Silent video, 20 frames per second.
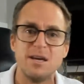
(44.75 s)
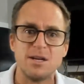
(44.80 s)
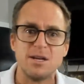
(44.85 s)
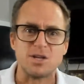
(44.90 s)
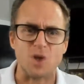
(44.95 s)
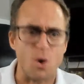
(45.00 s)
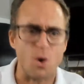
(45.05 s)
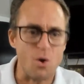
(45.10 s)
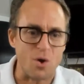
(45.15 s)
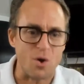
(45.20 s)

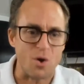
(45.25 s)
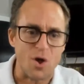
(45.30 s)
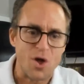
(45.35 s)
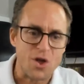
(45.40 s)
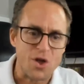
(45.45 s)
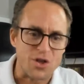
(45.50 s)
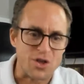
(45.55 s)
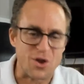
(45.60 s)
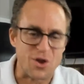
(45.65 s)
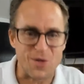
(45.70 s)
Don't,
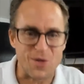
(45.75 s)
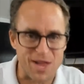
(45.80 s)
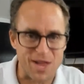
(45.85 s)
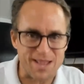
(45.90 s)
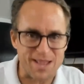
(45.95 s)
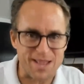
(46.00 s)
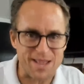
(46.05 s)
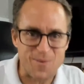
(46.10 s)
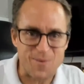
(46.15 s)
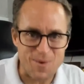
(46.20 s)
like
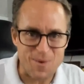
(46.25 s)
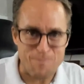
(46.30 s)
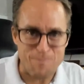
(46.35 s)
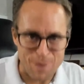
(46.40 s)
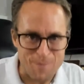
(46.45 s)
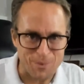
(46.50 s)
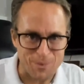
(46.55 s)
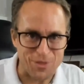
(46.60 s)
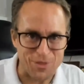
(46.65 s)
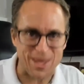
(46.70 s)
we
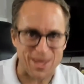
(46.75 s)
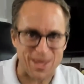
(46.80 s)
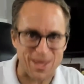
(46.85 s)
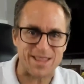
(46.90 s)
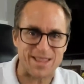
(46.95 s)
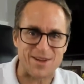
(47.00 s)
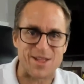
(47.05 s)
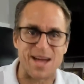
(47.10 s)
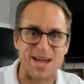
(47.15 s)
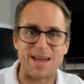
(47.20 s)
people think
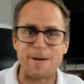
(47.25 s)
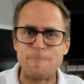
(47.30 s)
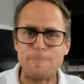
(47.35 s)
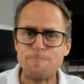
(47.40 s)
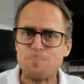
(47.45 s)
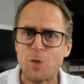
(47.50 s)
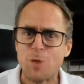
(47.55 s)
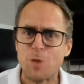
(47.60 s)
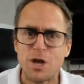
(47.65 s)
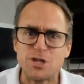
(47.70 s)
they're like,
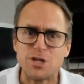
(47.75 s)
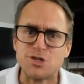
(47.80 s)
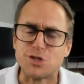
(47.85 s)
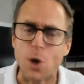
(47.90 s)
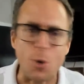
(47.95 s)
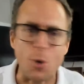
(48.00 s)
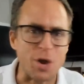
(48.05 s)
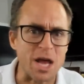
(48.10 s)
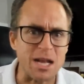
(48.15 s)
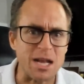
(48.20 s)

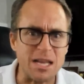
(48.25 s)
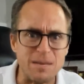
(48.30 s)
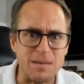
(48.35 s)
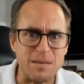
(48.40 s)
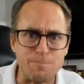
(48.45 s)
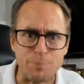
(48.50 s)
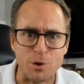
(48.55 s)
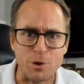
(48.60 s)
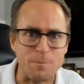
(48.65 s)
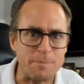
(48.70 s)
don't I need
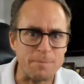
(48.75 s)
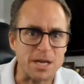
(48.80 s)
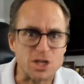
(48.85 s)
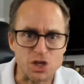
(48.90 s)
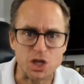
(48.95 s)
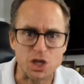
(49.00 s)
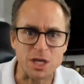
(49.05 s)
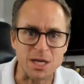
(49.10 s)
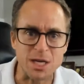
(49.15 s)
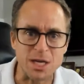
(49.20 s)

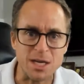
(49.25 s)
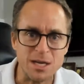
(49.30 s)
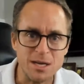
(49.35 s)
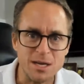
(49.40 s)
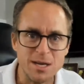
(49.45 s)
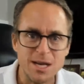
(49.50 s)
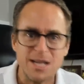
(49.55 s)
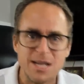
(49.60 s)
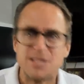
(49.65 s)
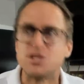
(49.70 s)
permission?
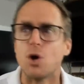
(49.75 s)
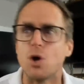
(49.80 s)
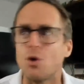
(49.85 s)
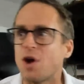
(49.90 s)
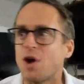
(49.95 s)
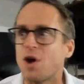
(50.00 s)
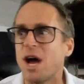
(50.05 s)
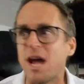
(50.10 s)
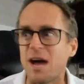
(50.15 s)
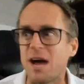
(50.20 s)
Don't
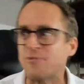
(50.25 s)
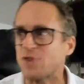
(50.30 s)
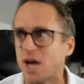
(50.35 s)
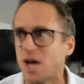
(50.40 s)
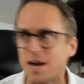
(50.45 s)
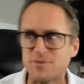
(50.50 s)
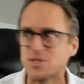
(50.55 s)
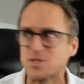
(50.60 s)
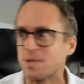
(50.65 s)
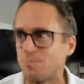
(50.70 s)
I have to
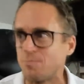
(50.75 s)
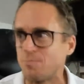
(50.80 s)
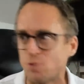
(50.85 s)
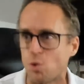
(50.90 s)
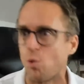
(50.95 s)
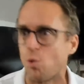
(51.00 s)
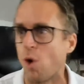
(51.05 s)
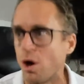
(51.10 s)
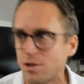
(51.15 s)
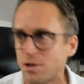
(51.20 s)
have some
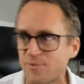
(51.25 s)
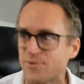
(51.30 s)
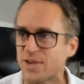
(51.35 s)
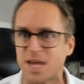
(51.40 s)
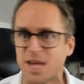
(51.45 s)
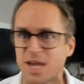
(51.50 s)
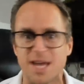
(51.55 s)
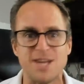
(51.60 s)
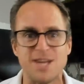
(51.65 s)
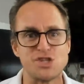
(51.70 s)

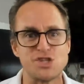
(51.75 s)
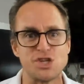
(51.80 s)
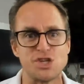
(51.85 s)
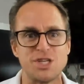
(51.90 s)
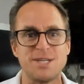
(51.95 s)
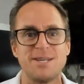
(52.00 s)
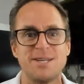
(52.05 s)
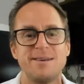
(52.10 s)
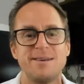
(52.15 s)
qualification?